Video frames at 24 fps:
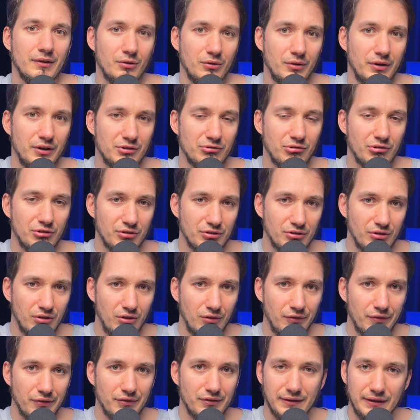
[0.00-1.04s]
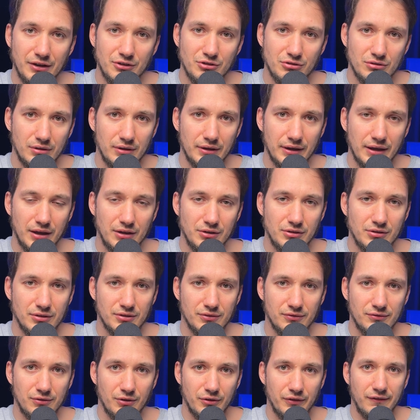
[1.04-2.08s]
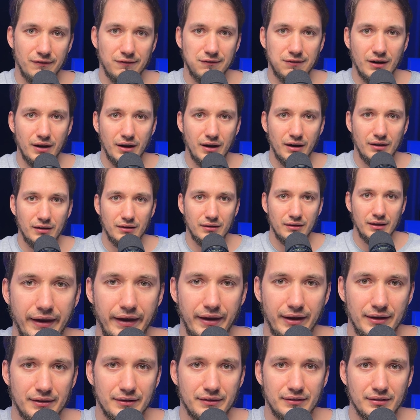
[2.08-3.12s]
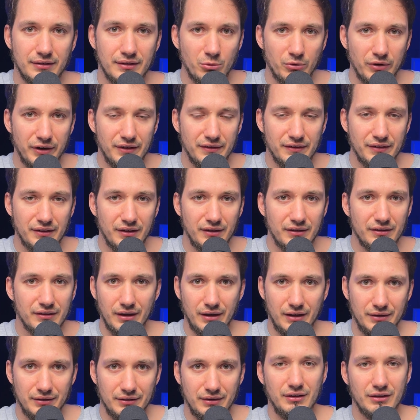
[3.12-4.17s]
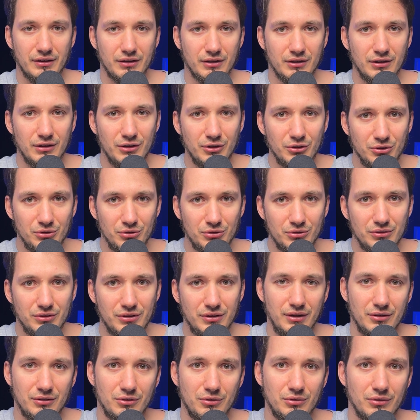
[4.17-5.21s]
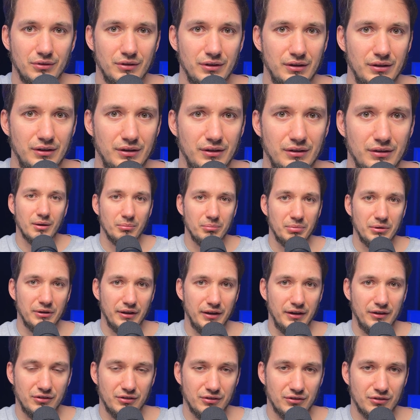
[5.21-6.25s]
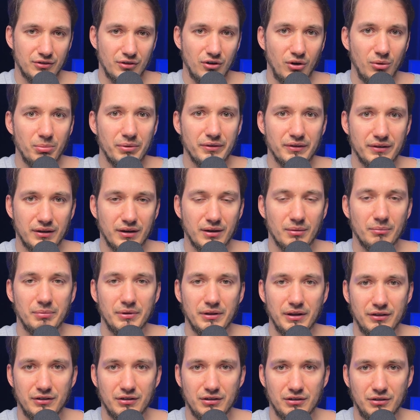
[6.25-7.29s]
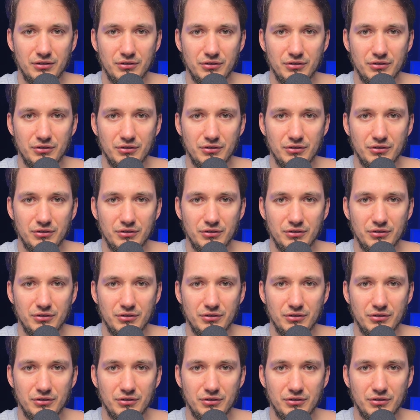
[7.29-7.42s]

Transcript: So it resolves the actual location for the file and reads it and include into the compilation scope as a compilation